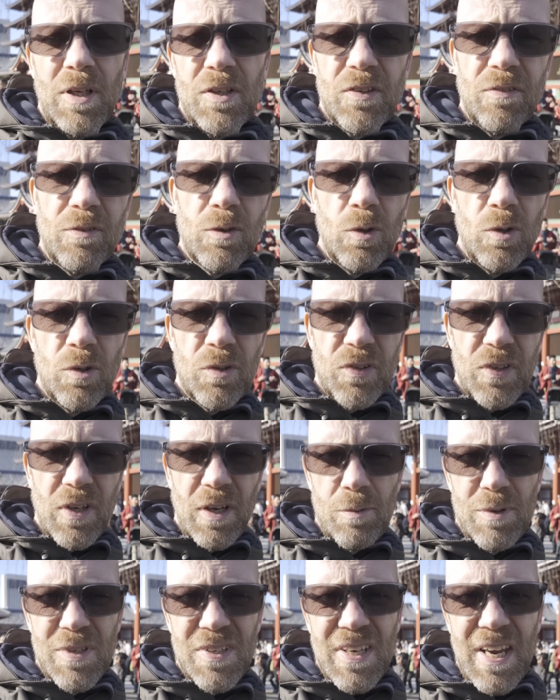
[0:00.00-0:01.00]
Plus, of course,
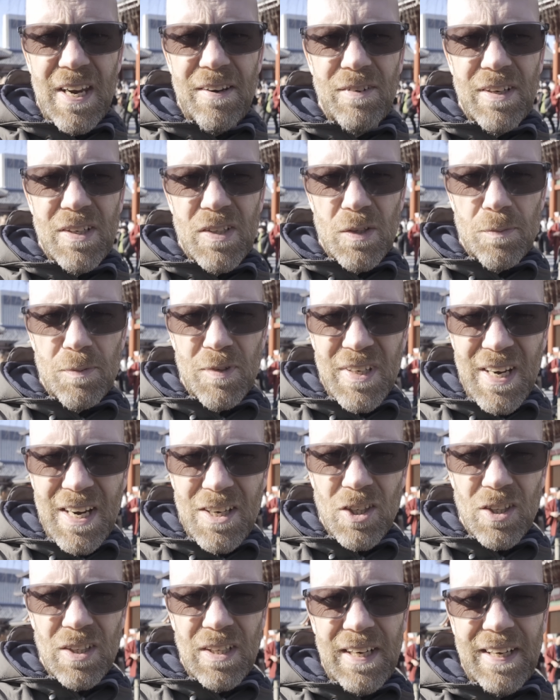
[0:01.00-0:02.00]
I was saving
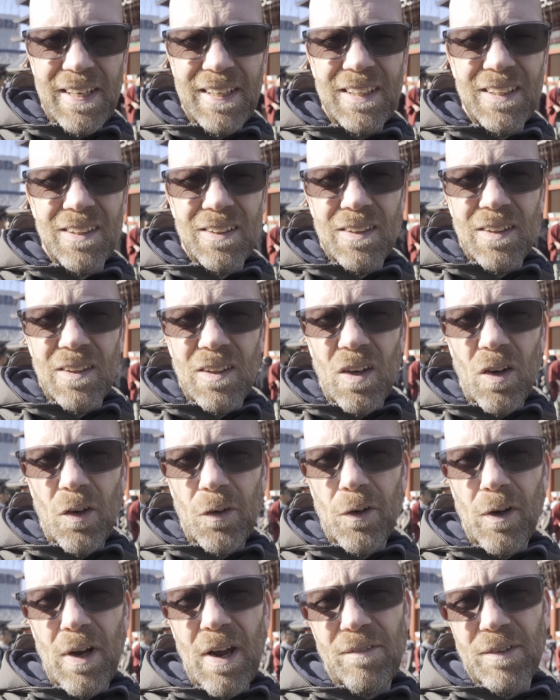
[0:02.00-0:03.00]
substantially
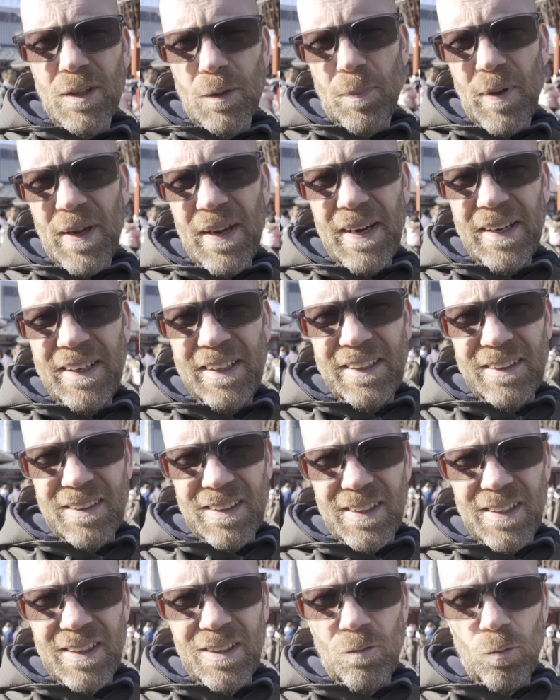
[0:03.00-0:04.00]
on not having to pay any
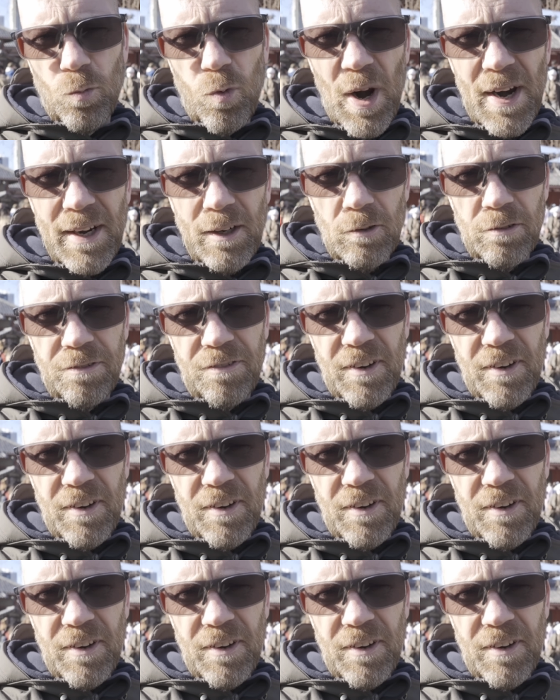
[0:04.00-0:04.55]
rail